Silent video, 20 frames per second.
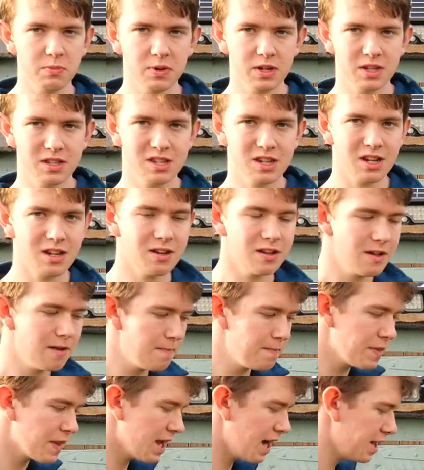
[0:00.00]
in winter
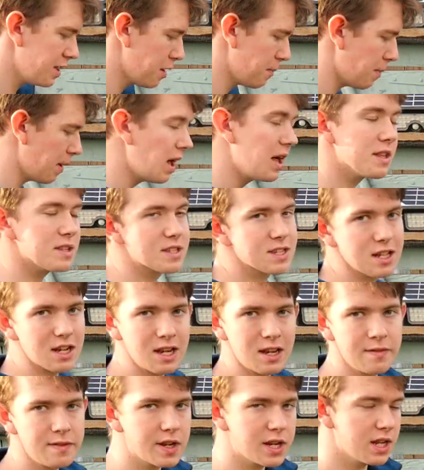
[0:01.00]
and the plants that
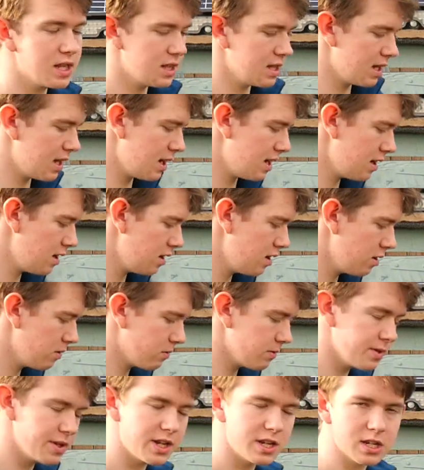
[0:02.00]
are living in there
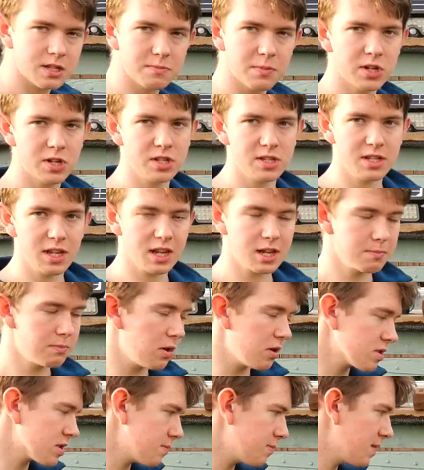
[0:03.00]
will need as much as they can
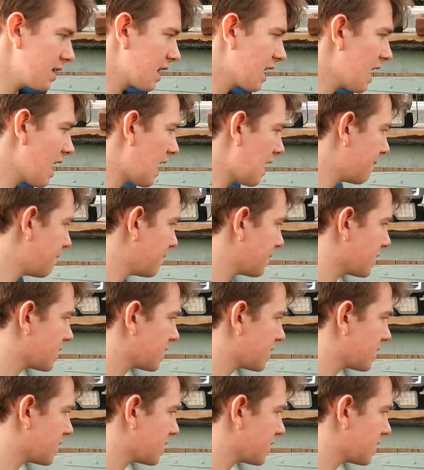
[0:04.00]
possibly get.